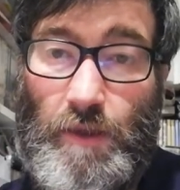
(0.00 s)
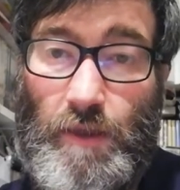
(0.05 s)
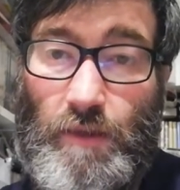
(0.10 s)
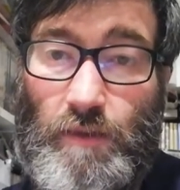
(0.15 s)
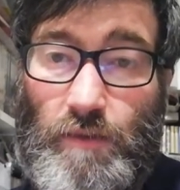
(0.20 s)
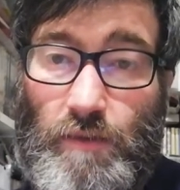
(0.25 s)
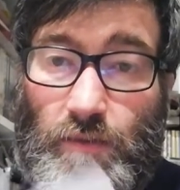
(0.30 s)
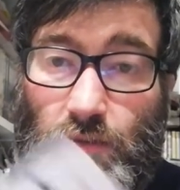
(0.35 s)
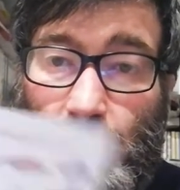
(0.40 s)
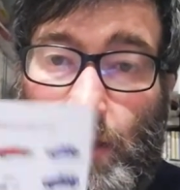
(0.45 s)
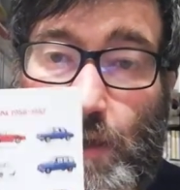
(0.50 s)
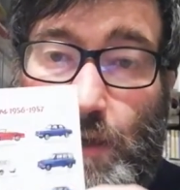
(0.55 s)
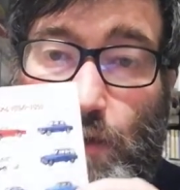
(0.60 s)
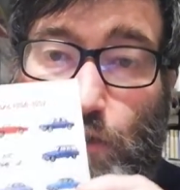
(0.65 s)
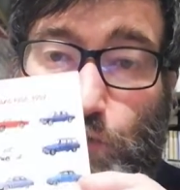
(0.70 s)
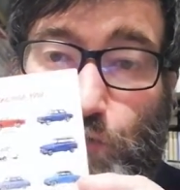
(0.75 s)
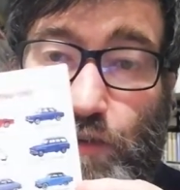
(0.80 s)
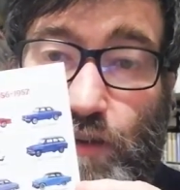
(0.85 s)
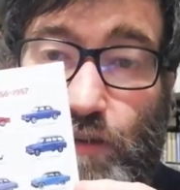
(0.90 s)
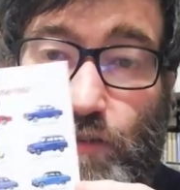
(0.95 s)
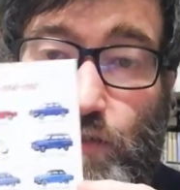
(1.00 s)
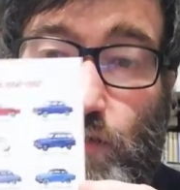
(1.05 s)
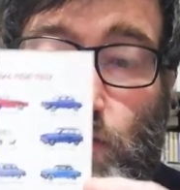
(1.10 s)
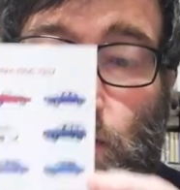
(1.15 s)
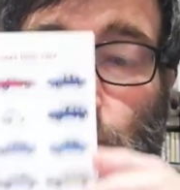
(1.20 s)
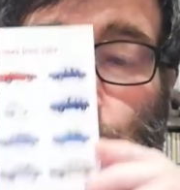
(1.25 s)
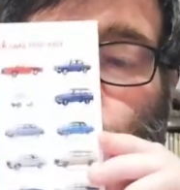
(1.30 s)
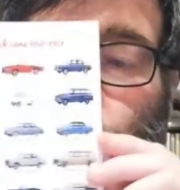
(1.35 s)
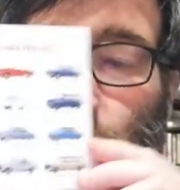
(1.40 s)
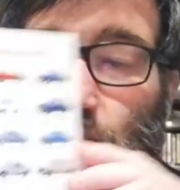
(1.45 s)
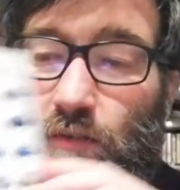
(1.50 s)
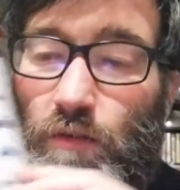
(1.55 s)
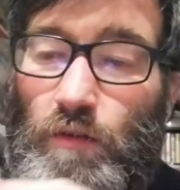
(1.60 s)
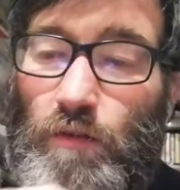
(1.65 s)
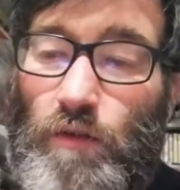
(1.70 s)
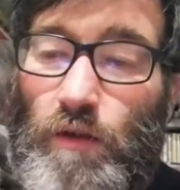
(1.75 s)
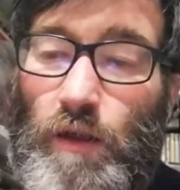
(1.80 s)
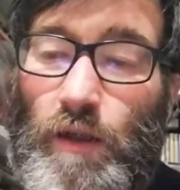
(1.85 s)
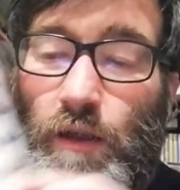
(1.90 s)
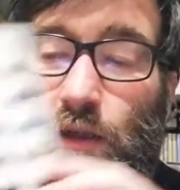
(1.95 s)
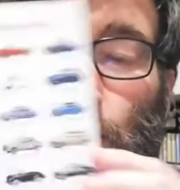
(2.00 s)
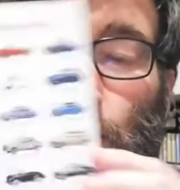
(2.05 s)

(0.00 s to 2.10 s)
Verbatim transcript: It's an official, so